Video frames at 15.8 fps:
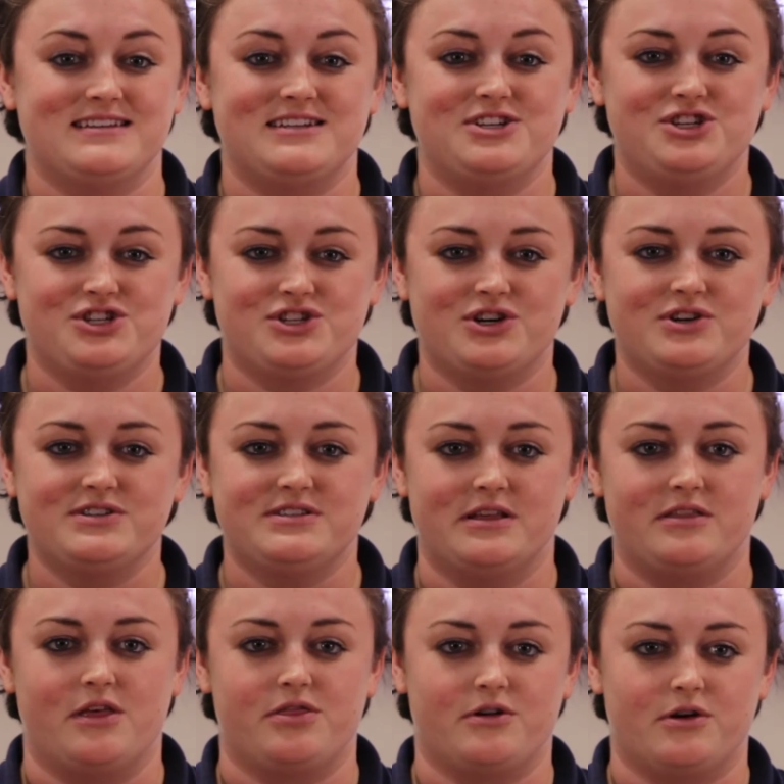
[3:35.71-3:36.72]
it ensures
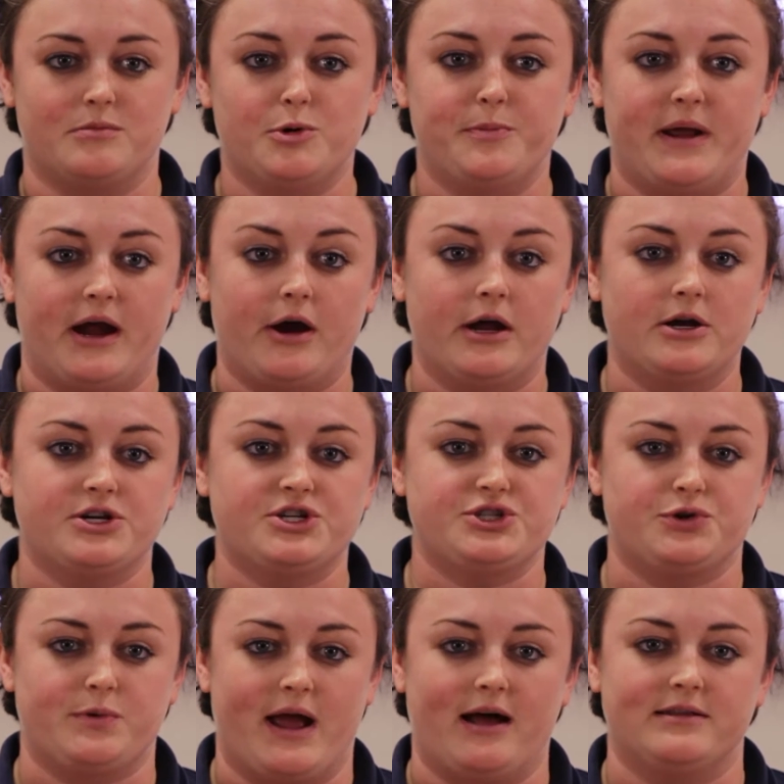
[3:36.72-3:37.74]
that the thermal barrier
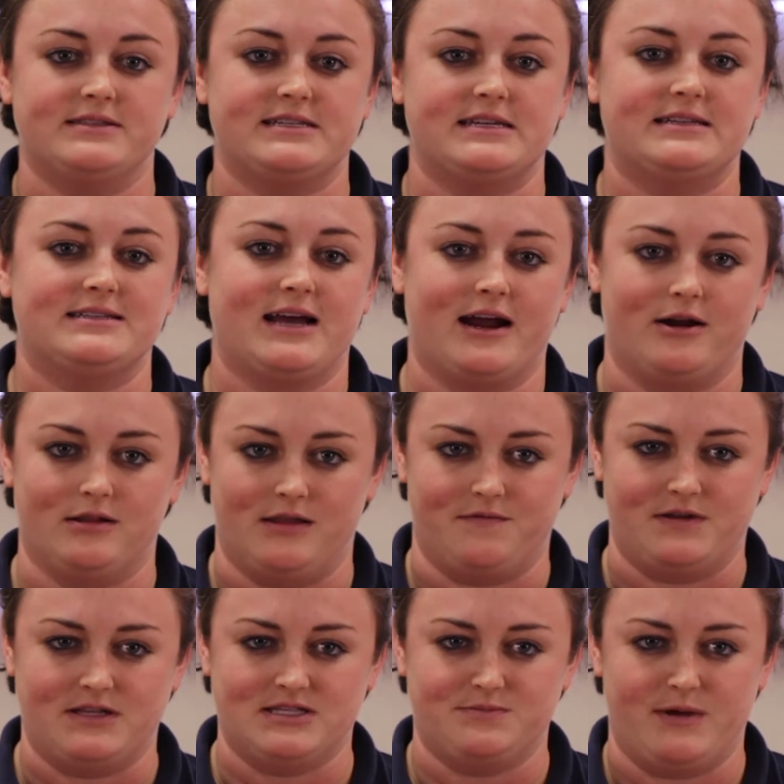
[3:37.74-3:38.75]
surrounds the entire
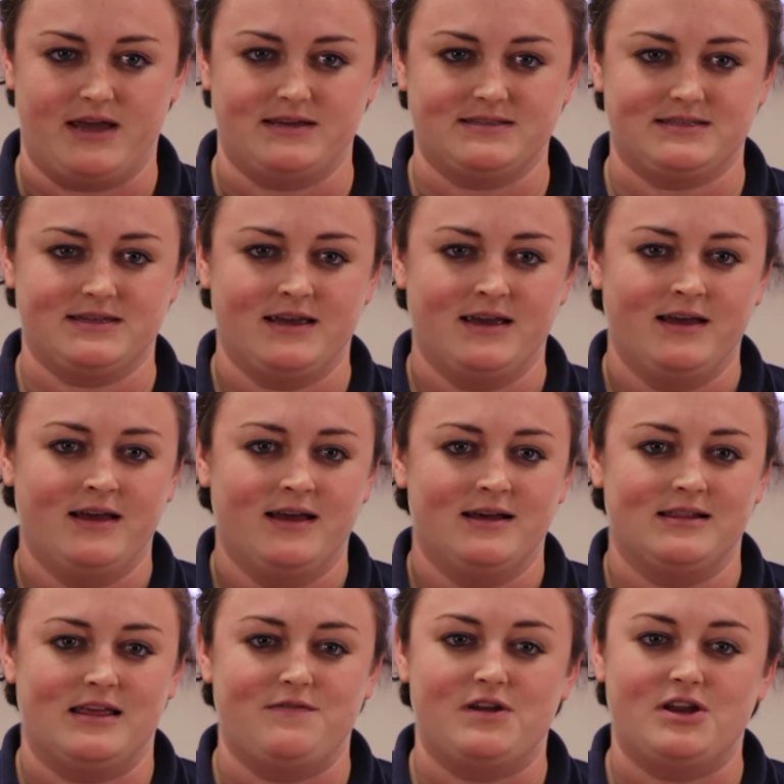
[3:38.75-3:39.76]
living space,
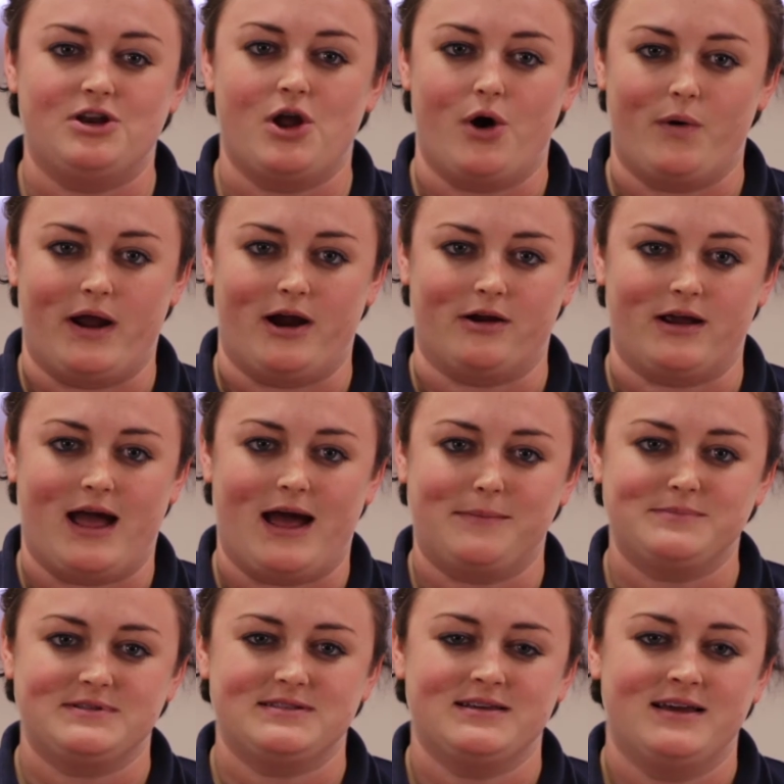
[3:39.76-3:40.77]
leaving no air
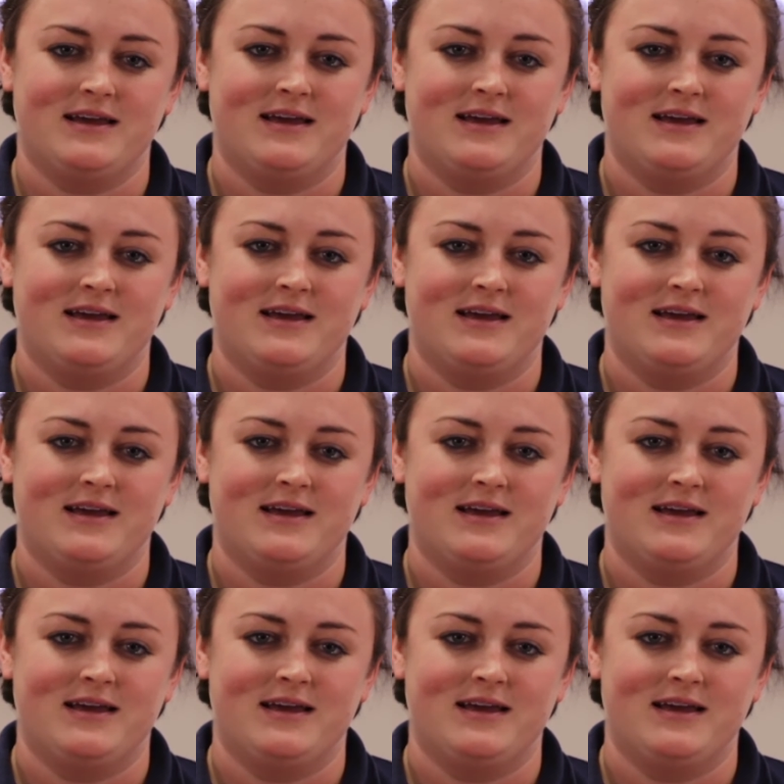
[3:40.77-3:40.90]
gaps.